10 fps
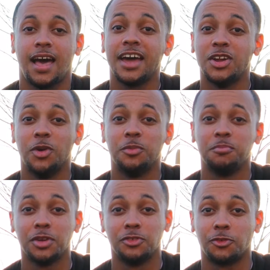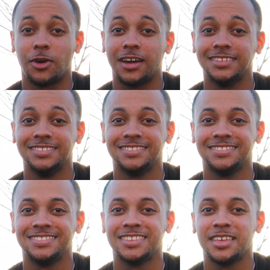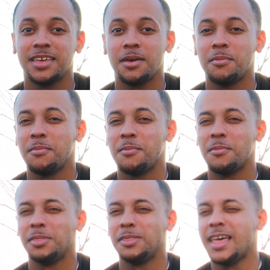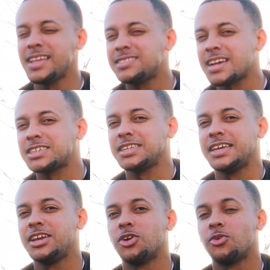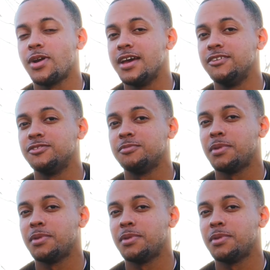I know, beautiful, right? Let's actually hear a rev.